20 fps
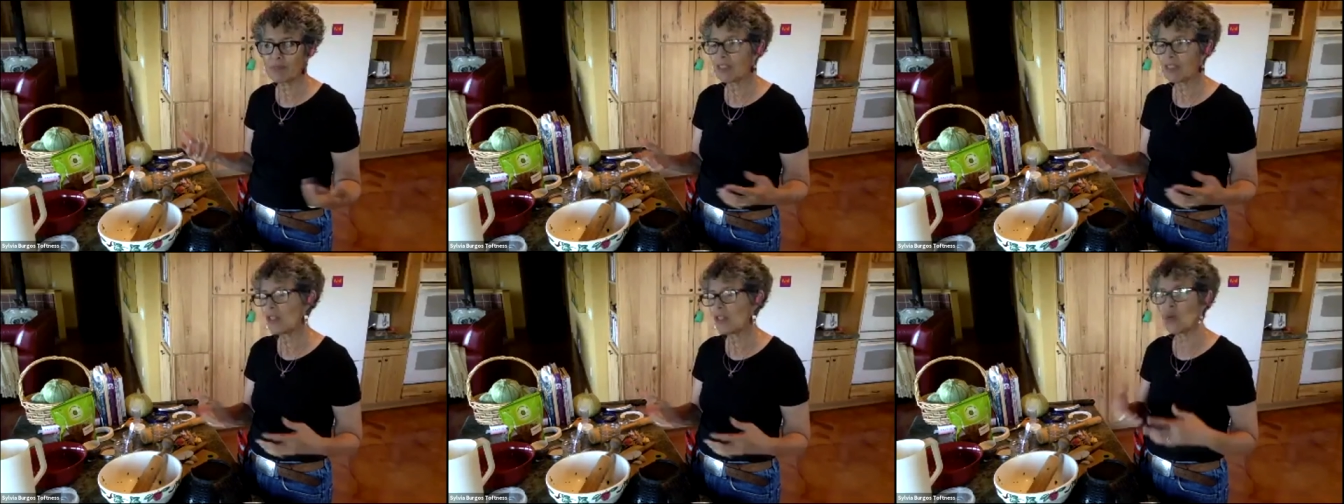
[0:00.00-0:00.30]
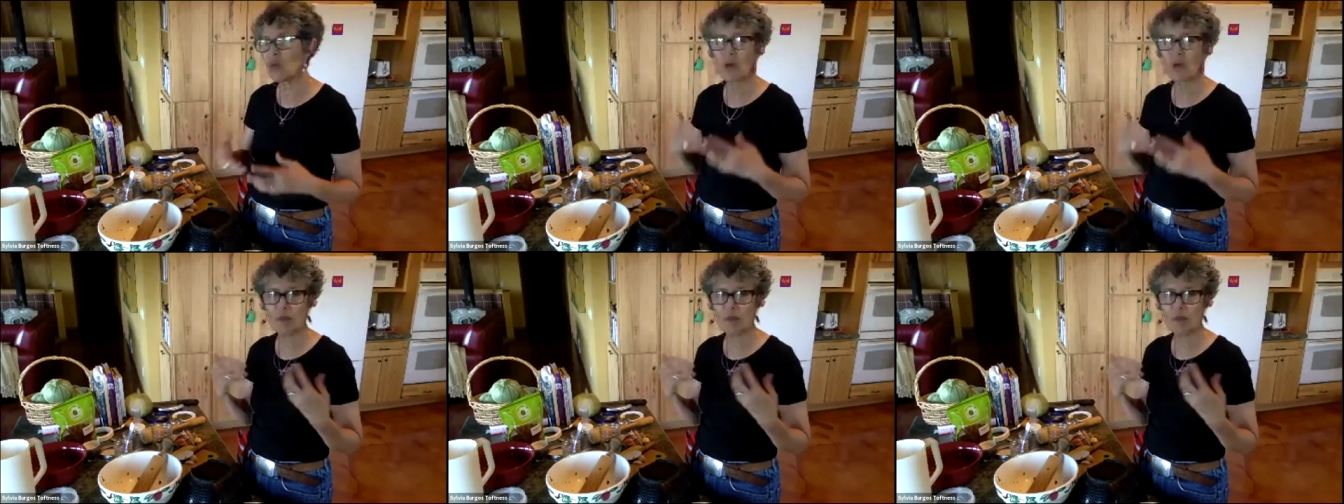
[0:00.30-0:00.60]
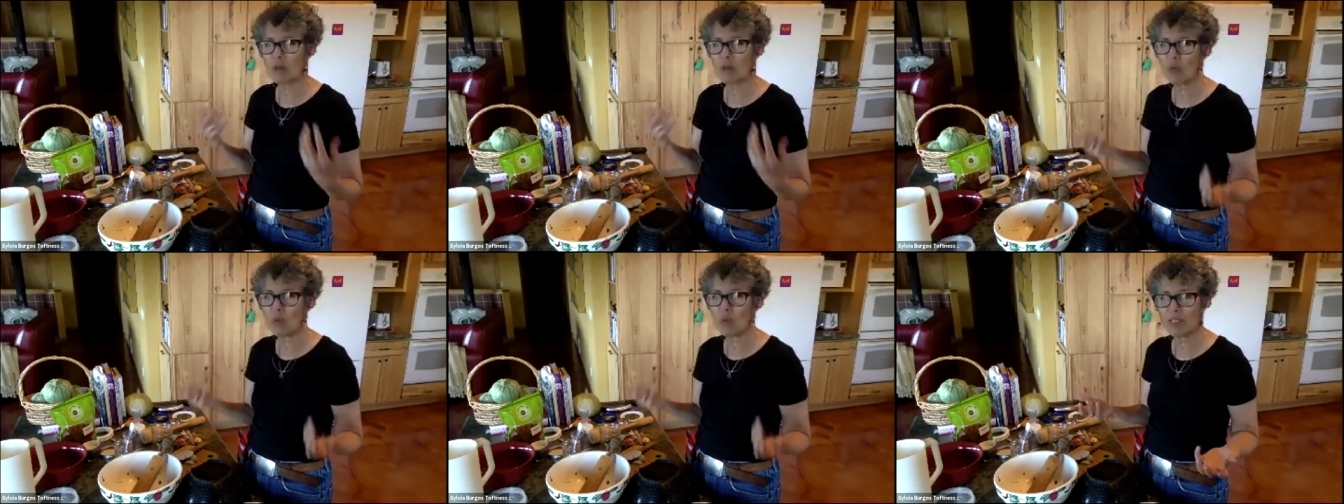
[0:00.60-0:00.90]
you don't want to
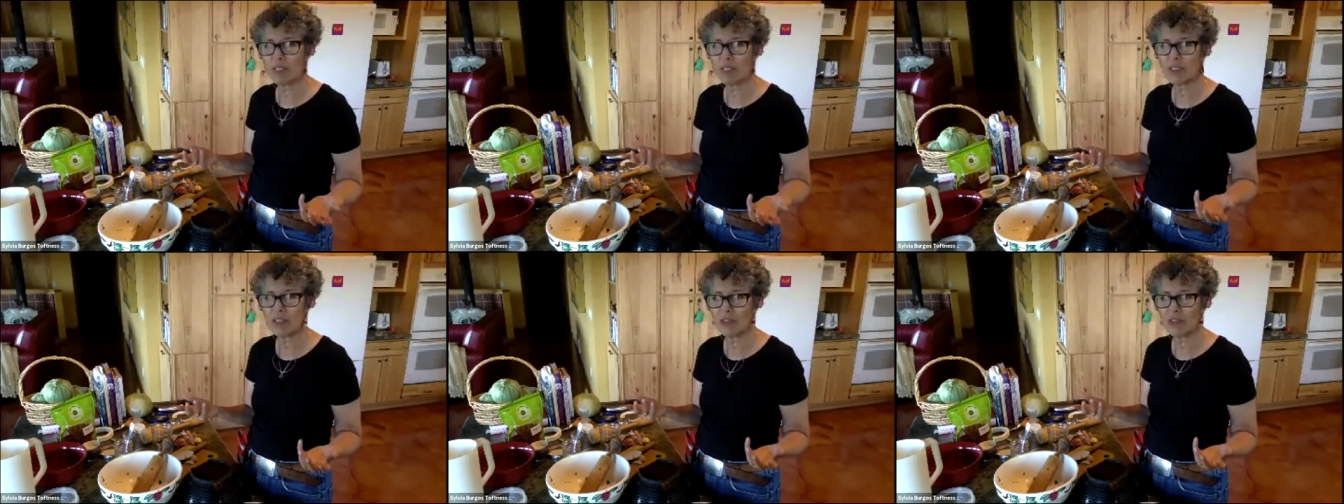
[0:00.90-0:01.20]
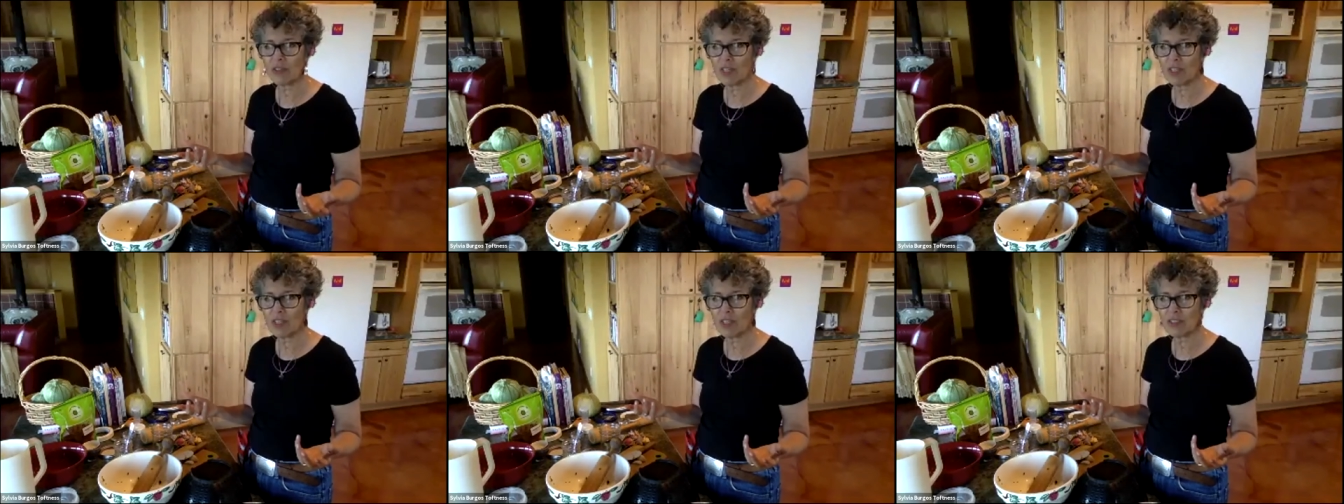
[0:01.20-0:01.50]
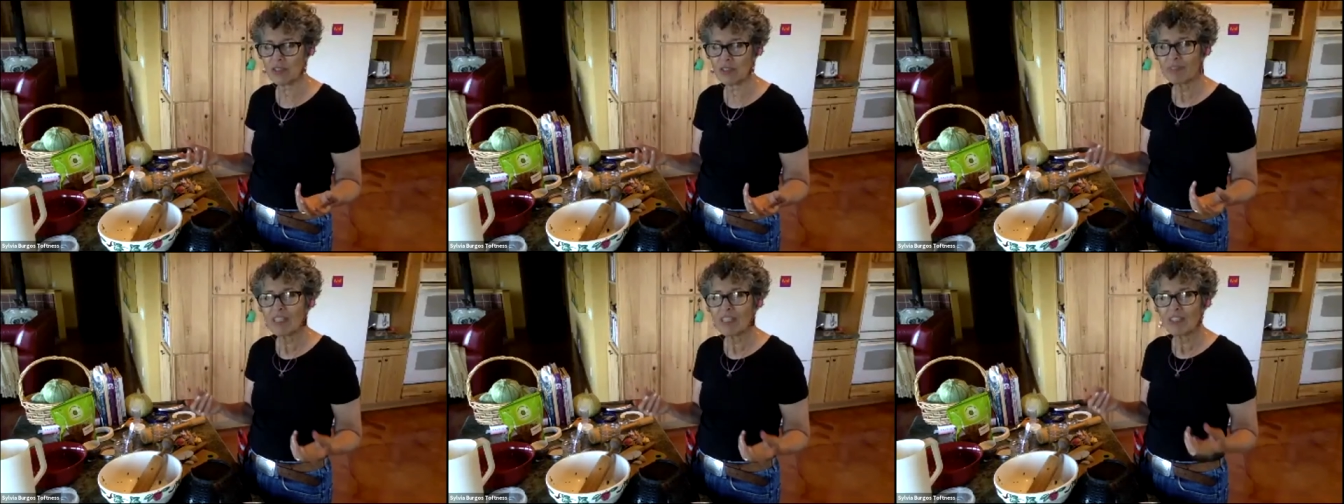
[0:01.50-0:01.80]
be wasting things.
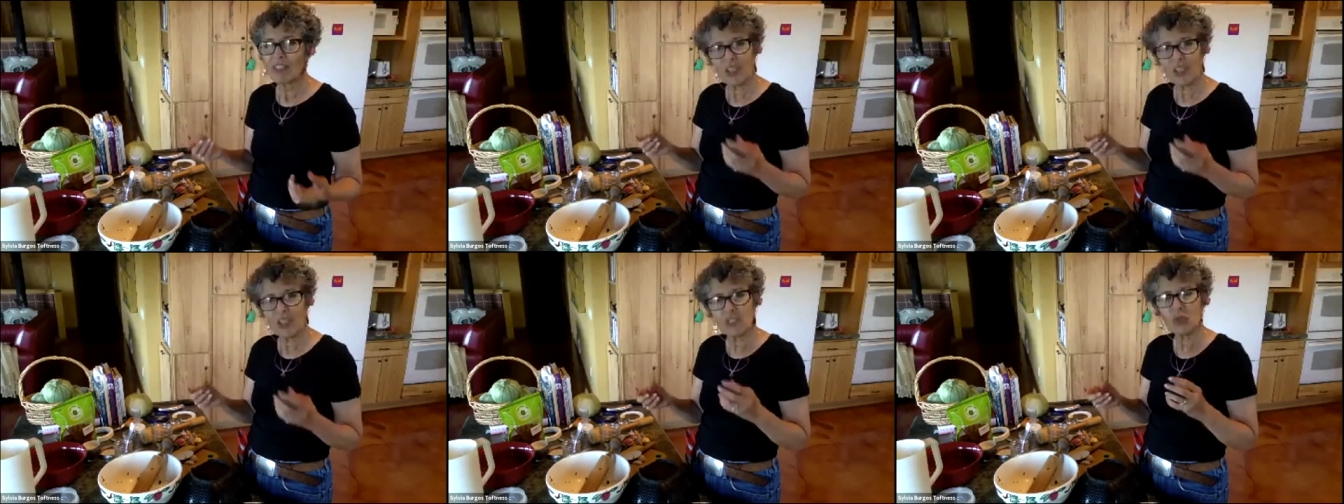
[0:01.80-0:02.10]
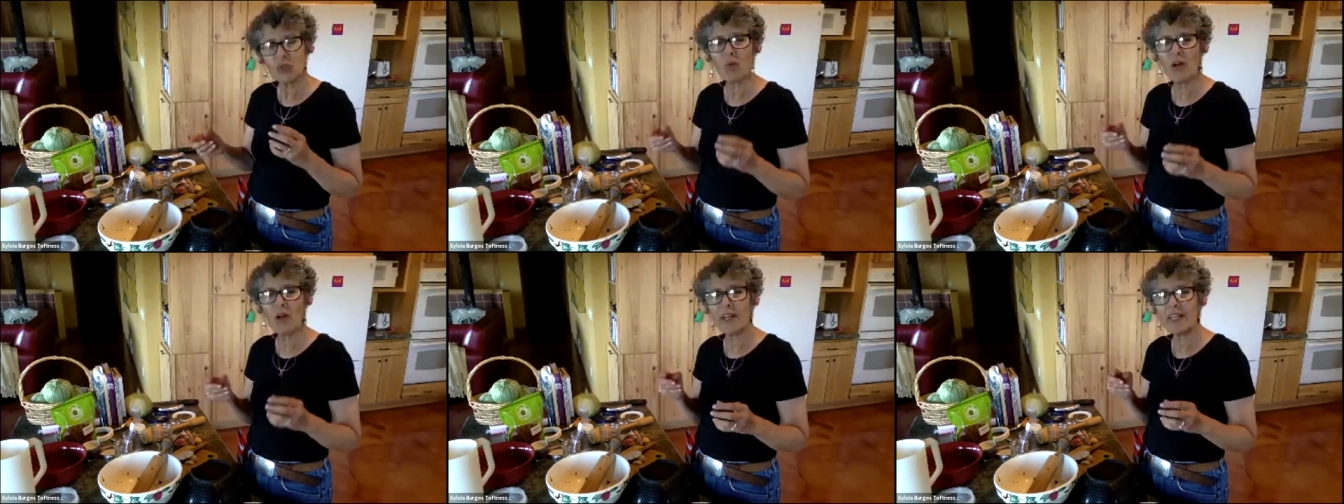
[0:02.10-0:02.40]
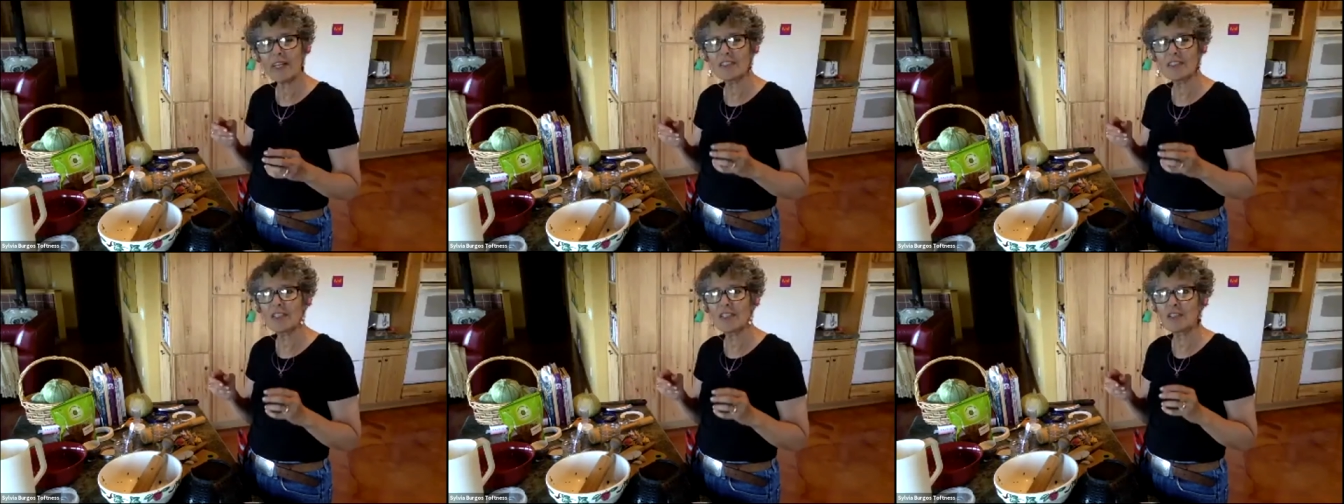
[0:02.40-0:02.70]
So that's
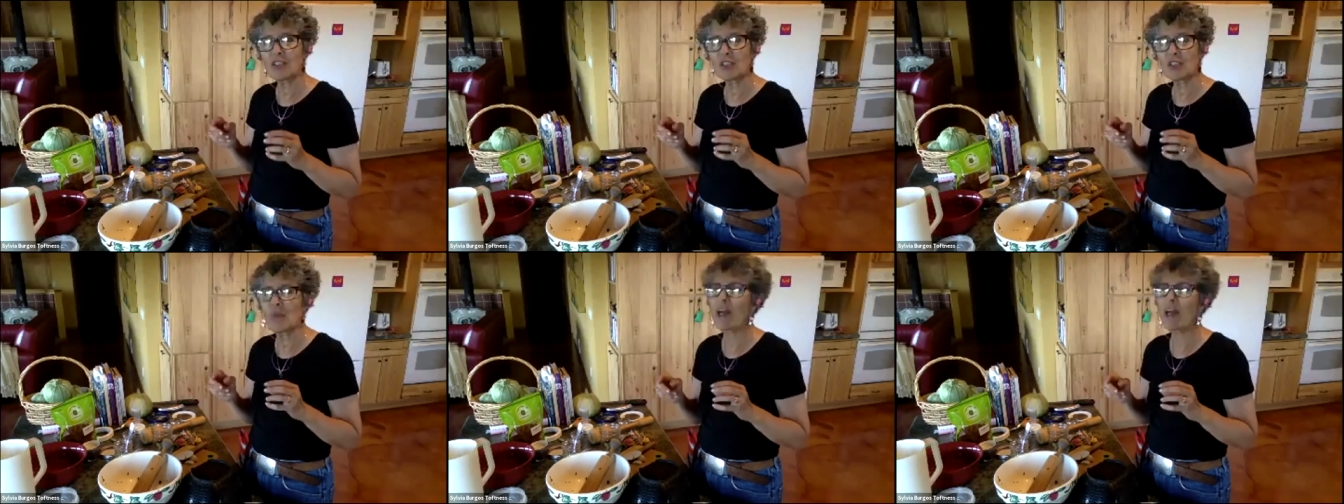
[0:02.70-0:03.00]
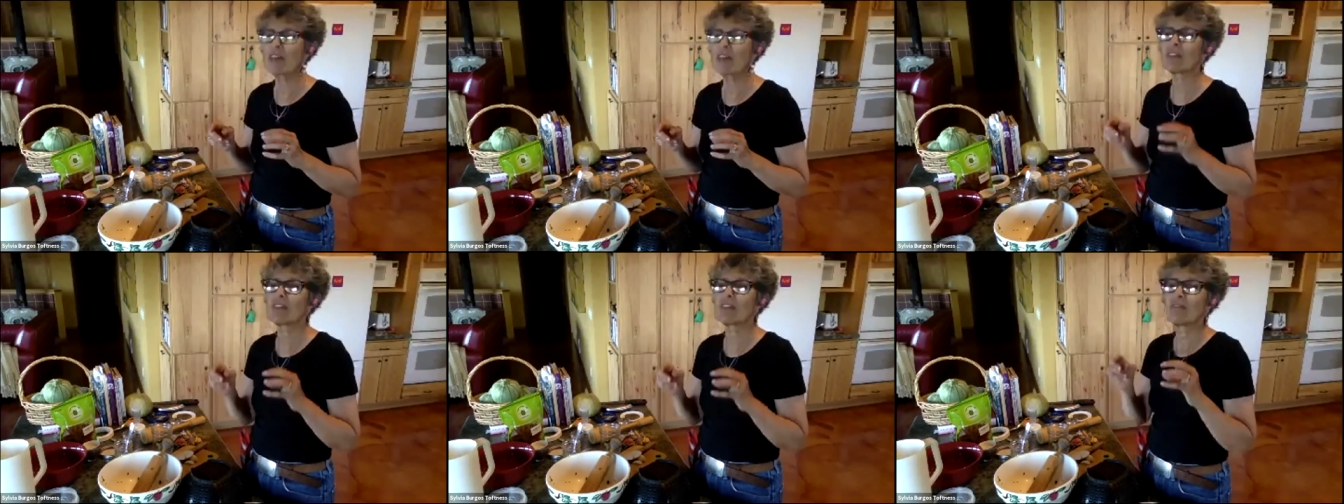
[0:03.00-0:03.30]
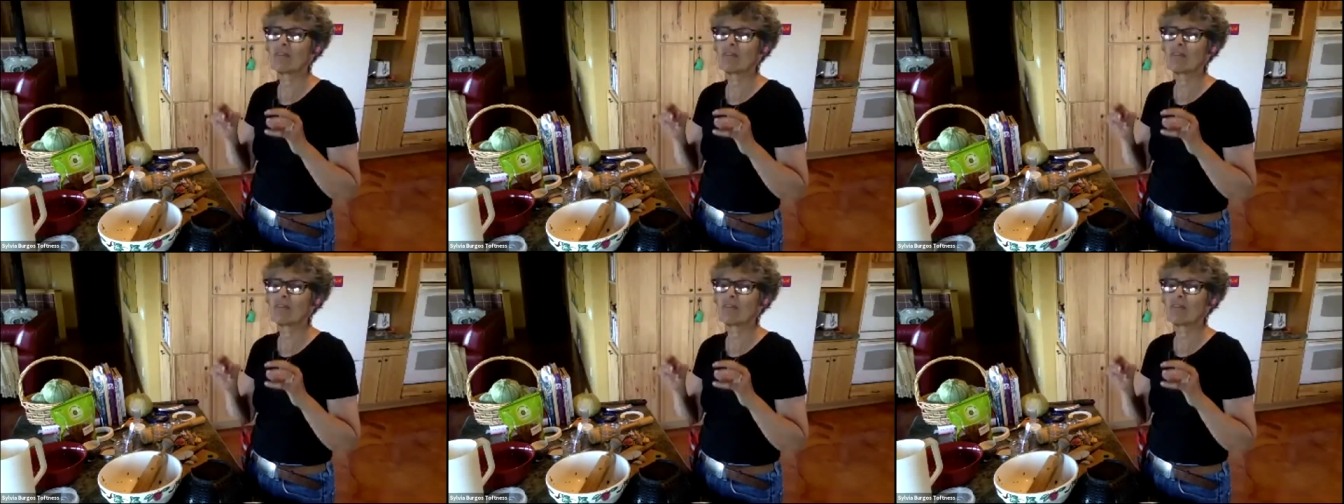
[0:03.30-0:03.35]
why it's about,